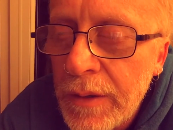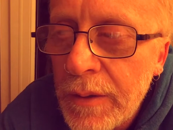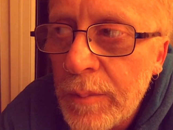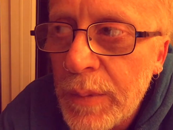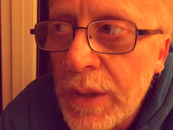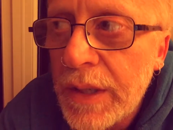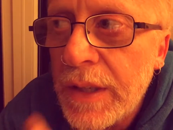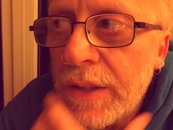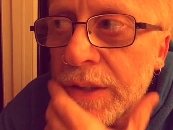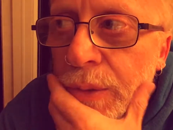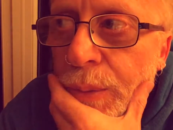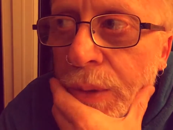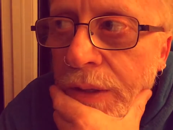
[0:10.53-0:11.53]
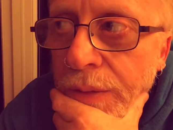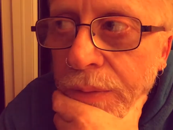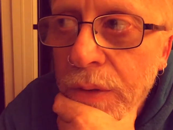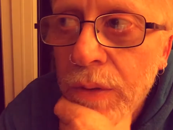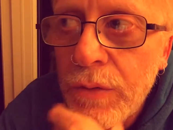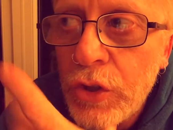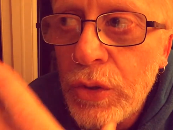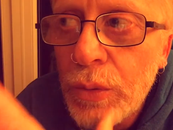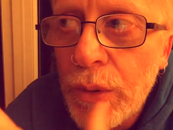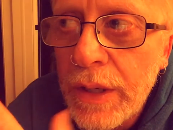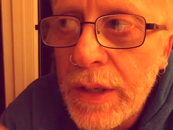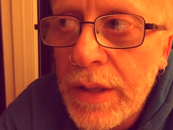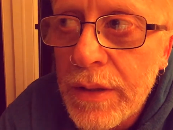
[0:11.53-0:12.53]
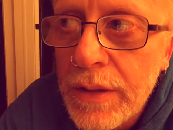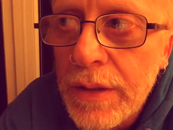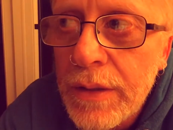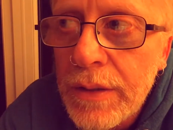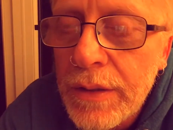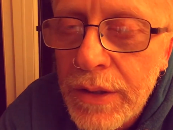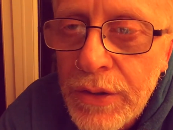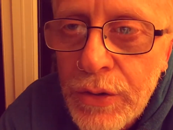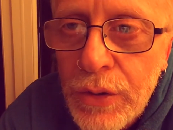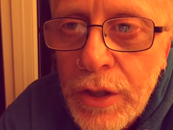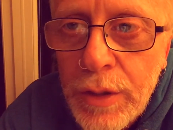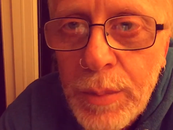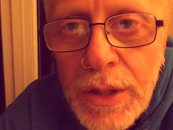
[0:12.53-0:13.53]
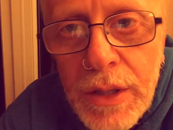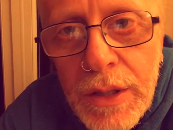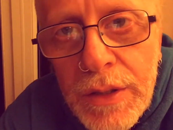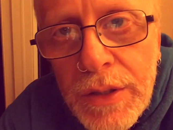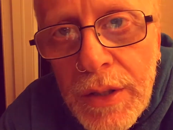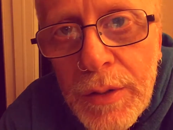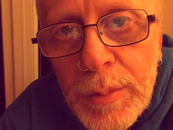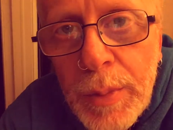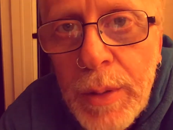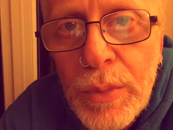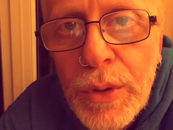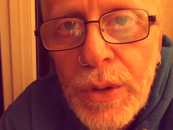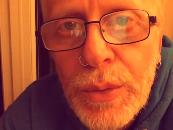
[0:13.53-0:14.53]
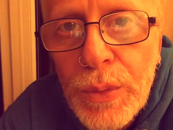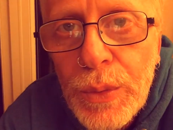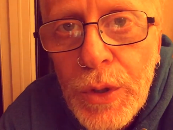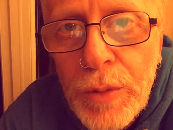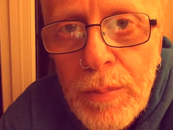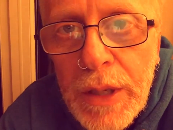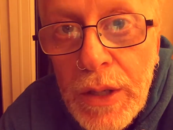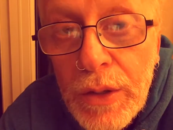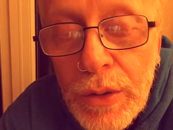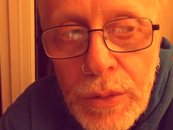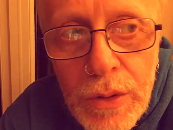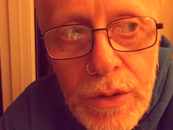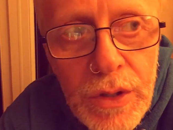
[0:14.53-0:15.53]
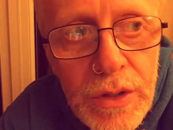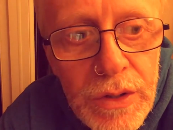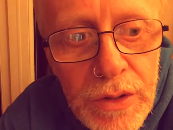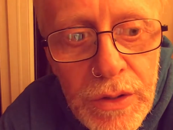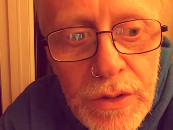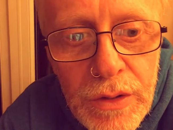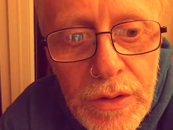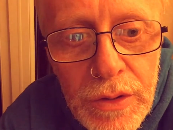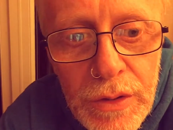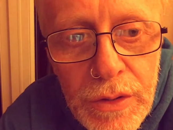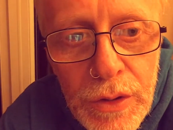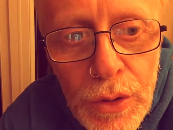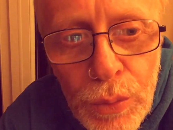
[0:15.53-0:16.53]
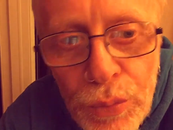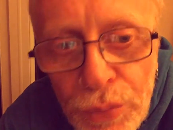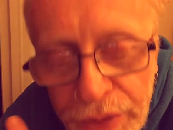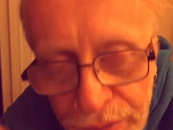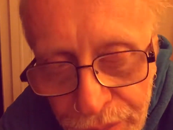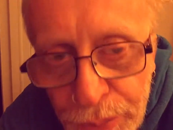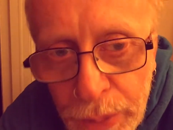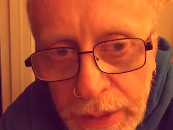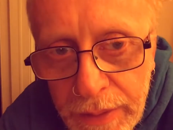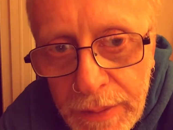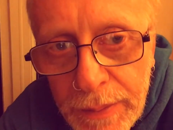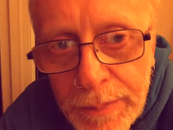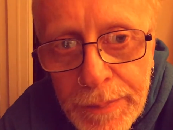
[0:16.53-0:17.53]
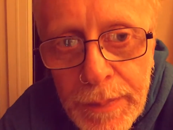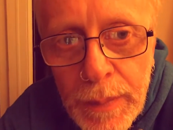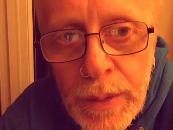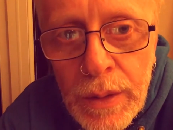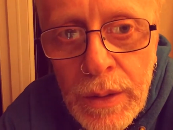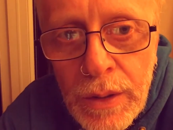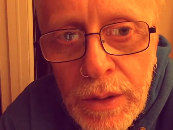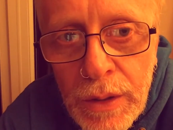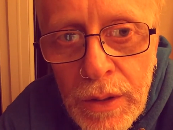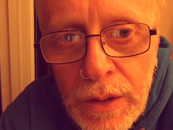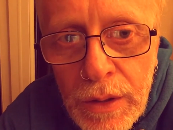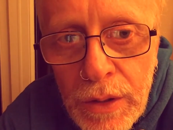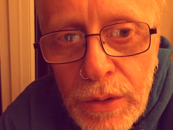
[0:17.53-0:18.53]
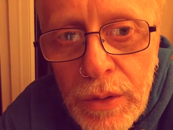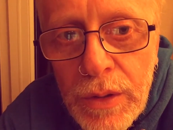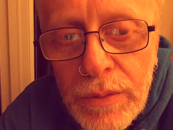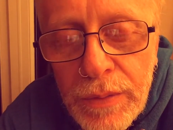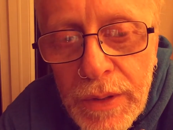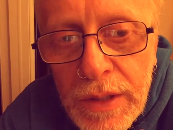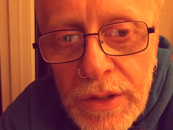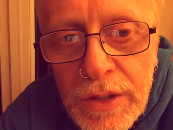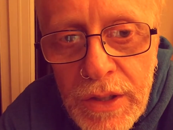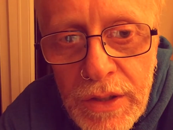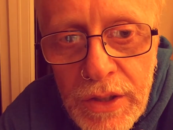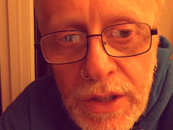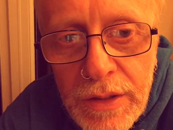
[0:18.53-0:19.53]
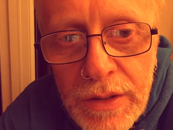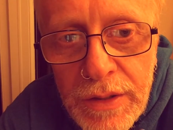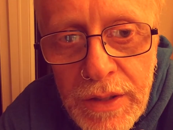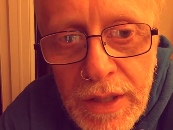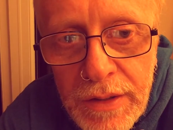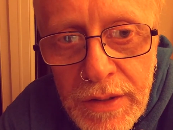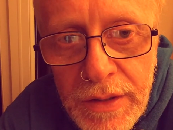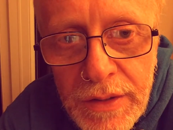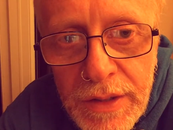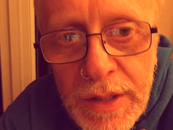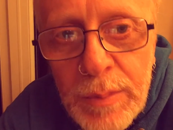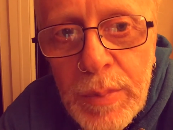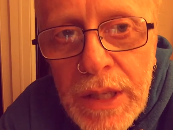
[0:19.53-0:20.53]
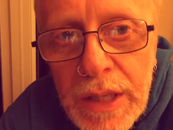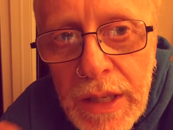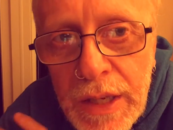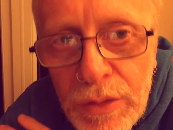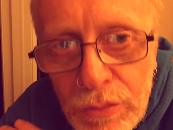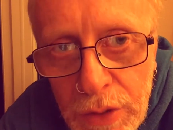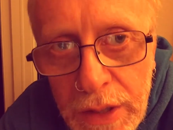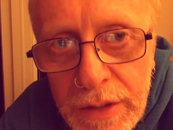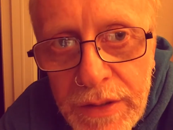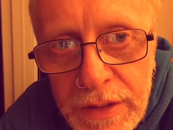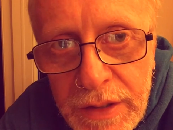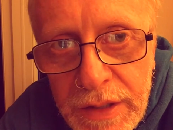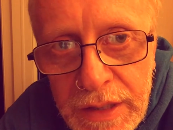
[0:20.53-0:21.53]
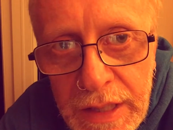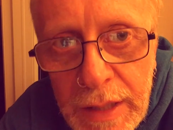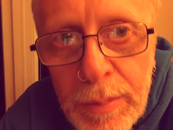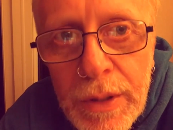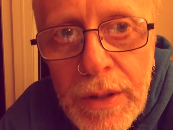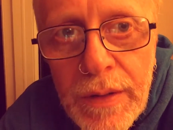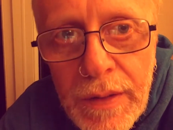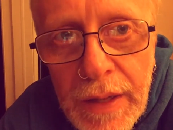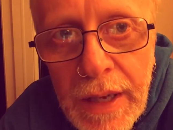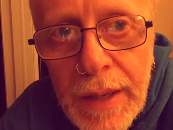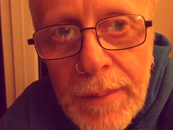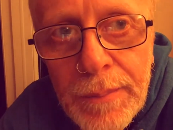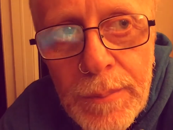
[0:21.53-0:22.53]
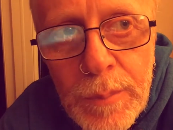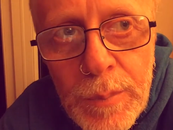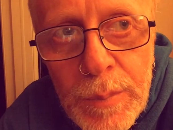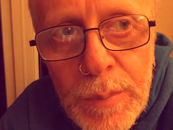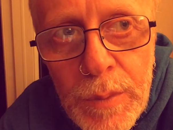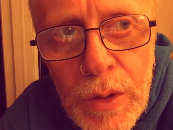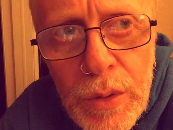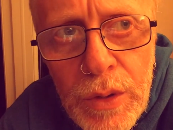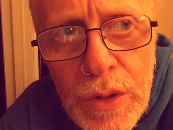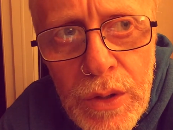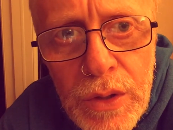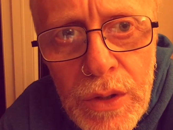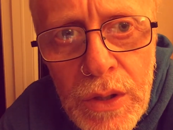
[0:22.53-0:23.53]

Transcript: But I guess the way of sort of shorthand describing it is those people who you meet, who you riff with. You could finish each other's sentences, but it runs deeper than that. You can